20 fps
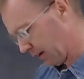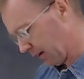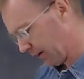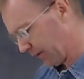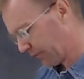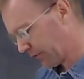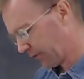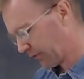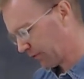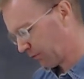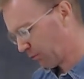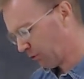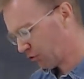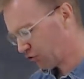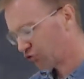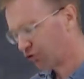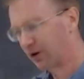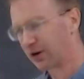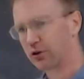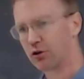He says he
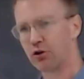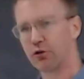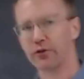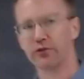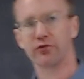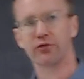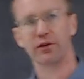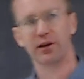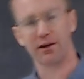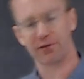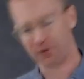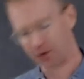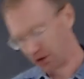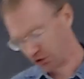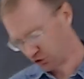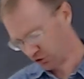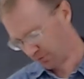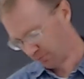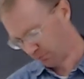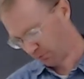won't try to call this the
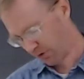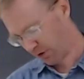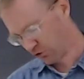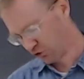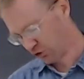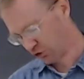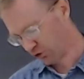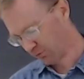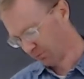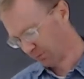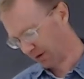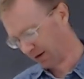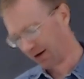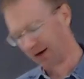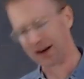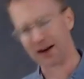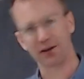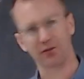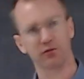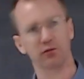definition of pressure, but
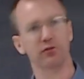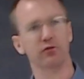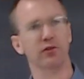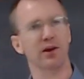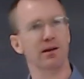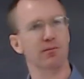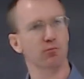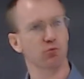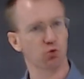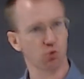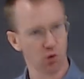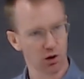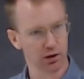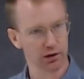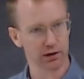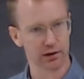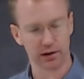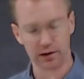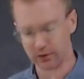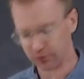it has the same
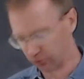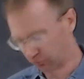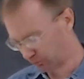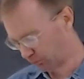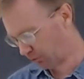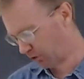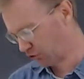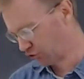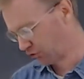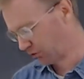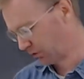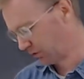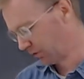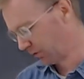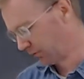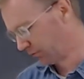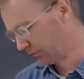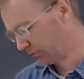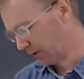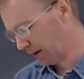qualities as pressure
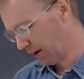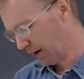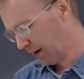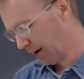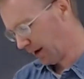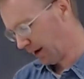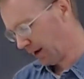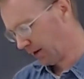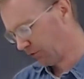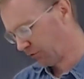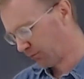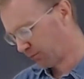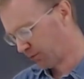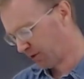does, and is